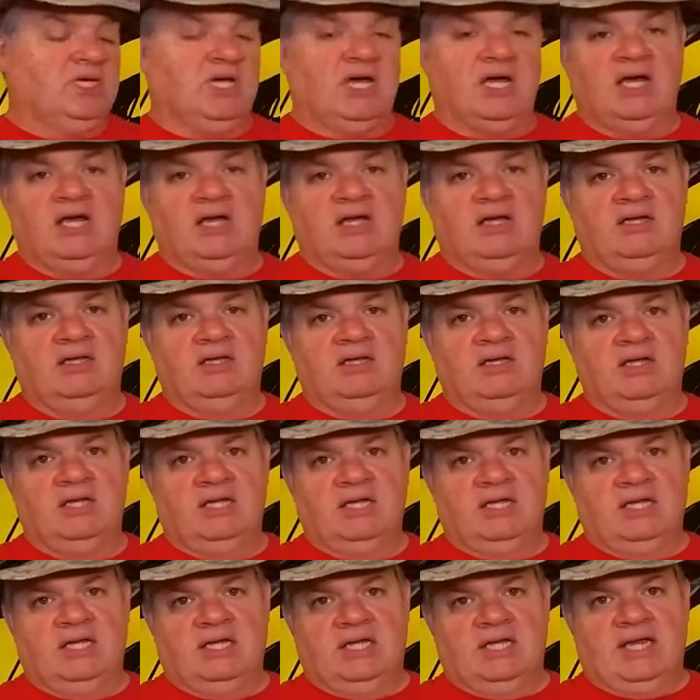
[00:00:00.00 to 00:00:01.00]
and
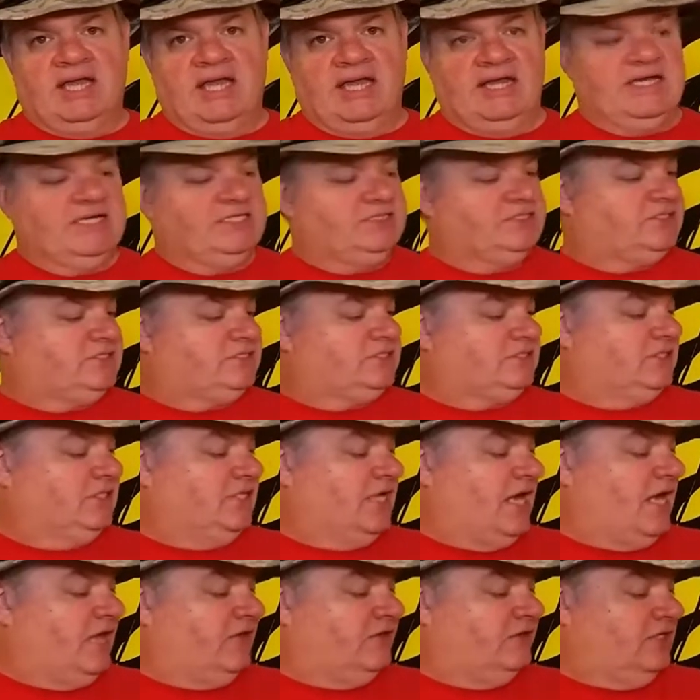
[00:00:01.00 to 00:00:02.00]
it's
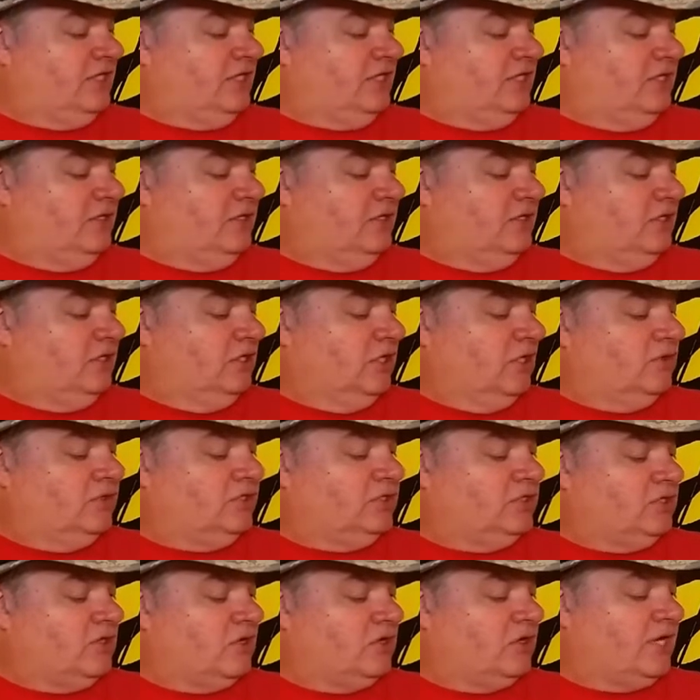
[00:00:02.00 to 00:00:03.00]
got the
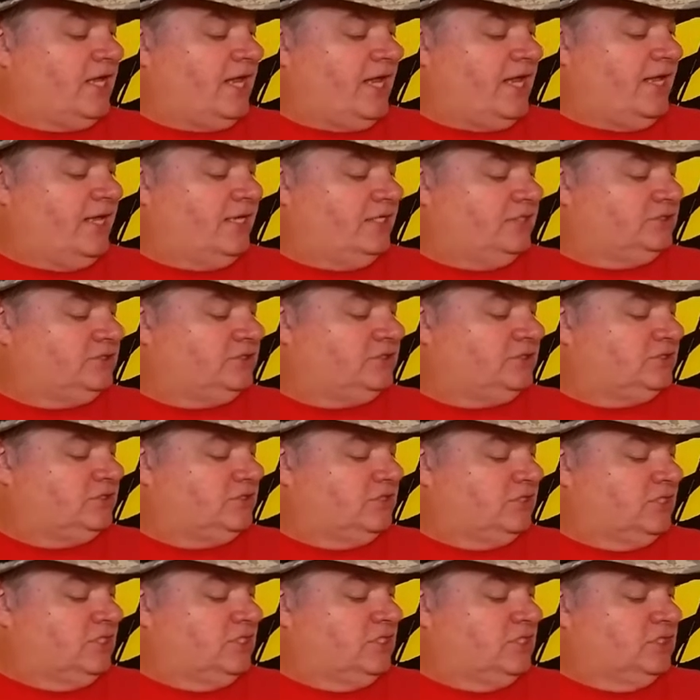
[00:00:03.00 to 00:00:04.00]
glow-in-the-dark hands.
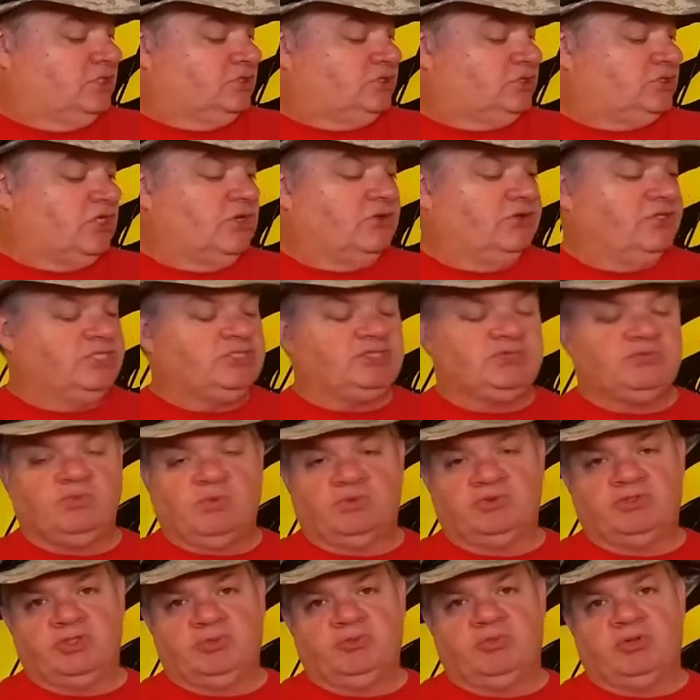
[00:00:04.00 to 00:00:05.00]
So this
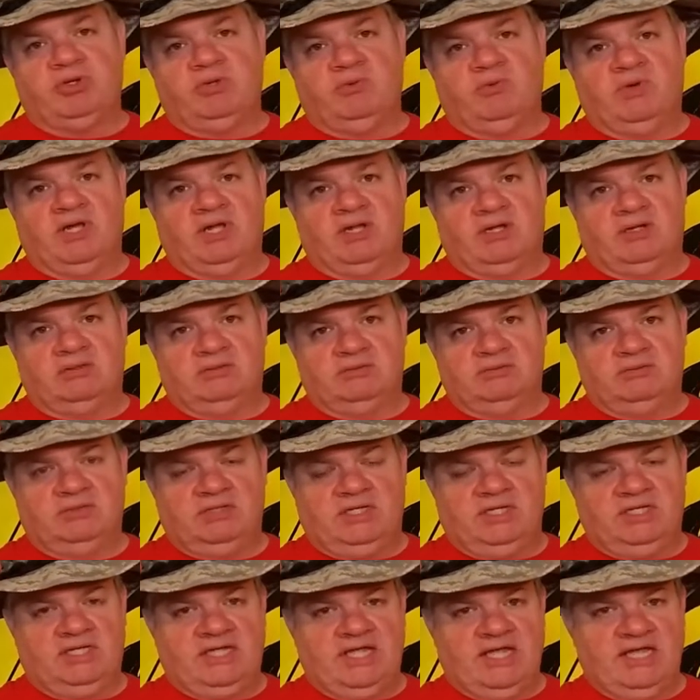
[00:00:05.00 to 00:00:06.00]
will do pretty well
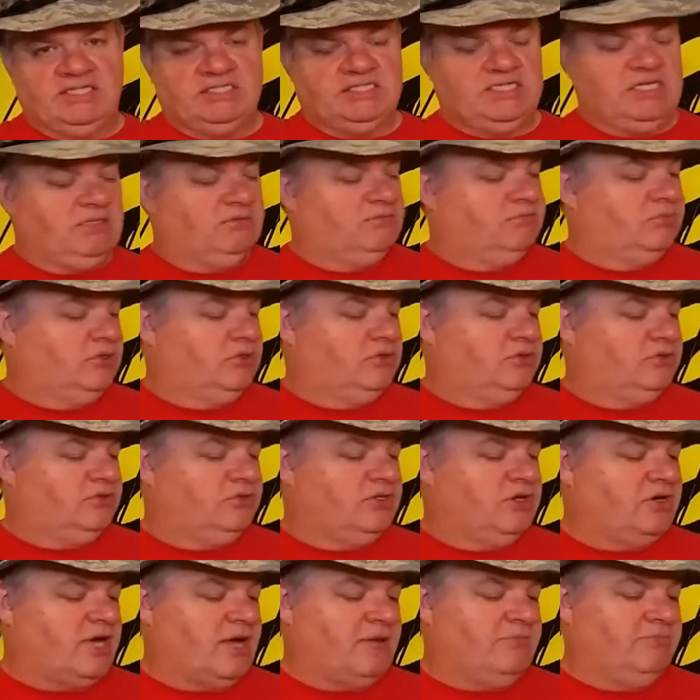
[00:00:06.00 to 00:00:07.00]
in the antique
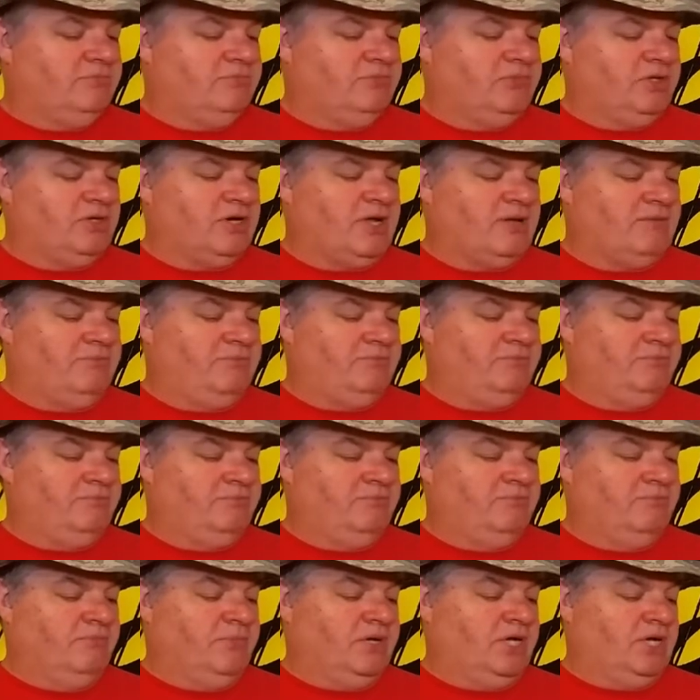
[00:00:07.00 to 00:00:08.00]
booth. They're not
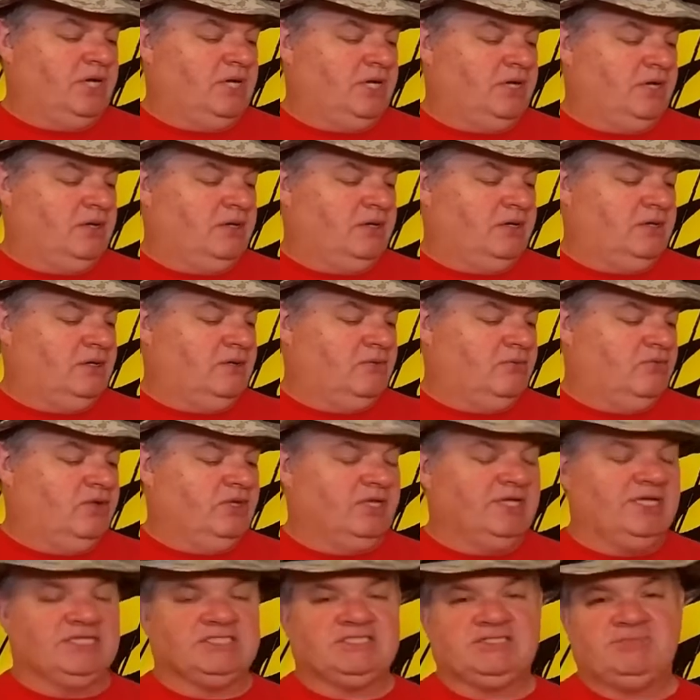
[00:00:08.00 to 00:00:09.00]

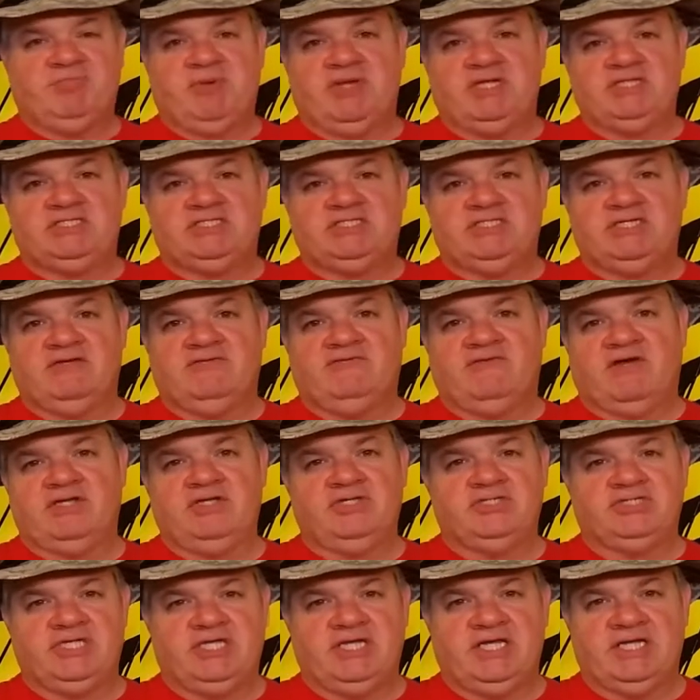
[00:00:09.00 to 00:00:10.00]
really expensive. I
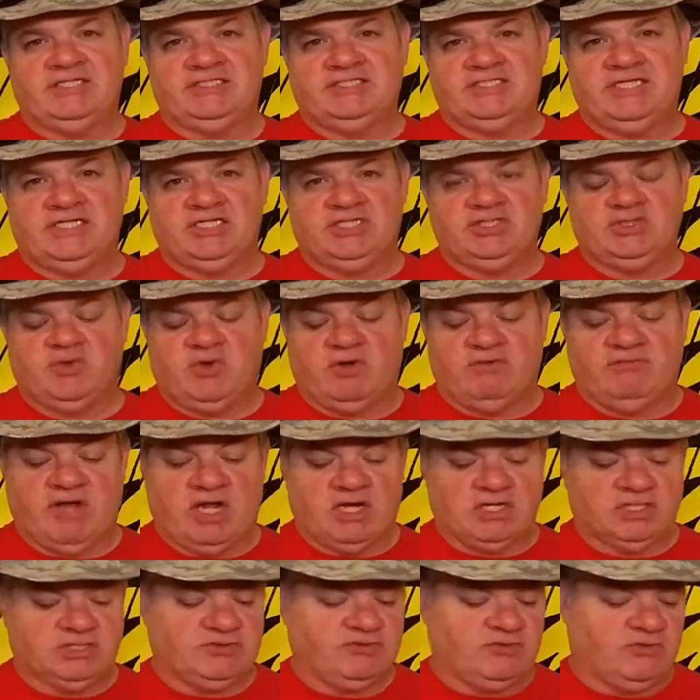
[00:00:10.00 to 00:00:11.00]
usually get $10 to
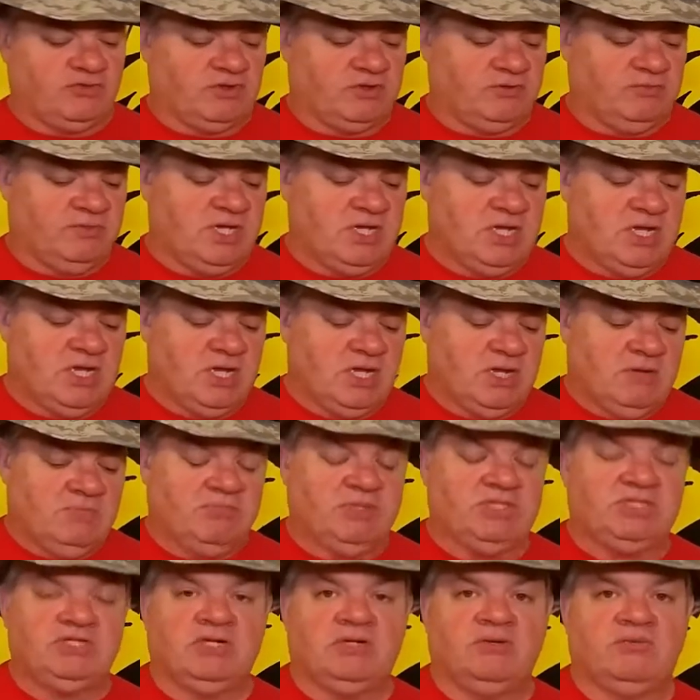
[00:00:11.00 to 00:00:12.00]
$12 for them,
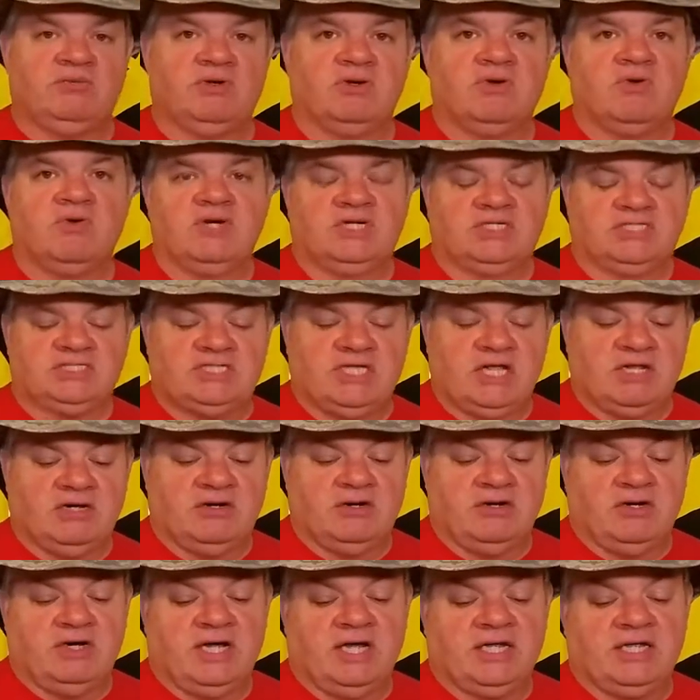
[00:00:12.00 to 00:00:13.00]
but they're a real quick
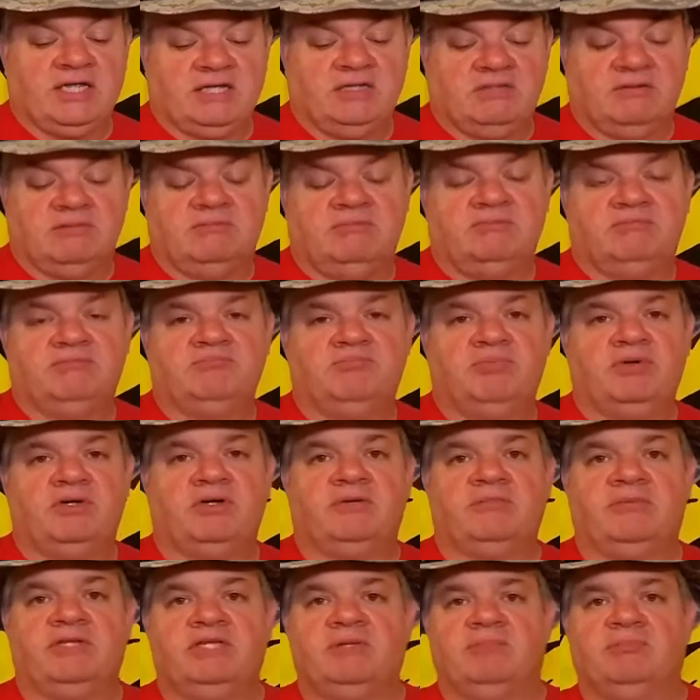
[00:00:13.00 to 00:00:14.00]
seller, and I can put
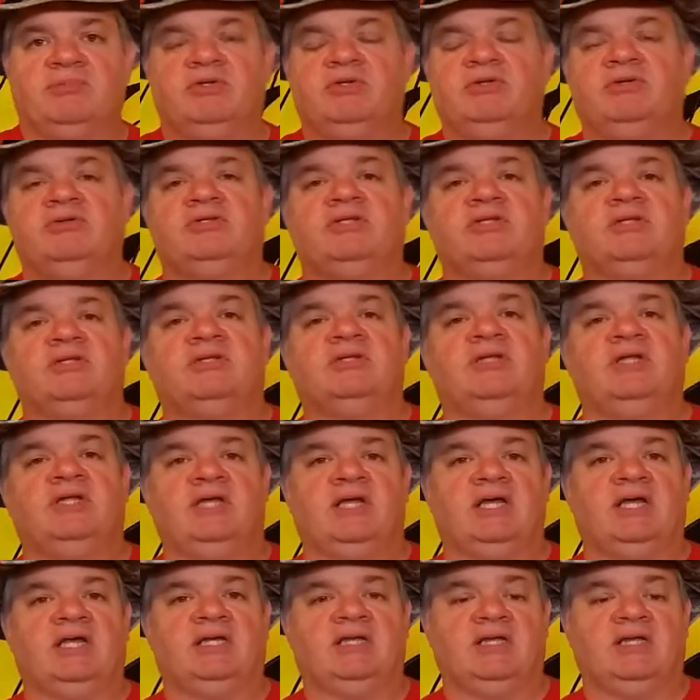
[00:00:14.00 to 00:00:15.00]
them in the booth, and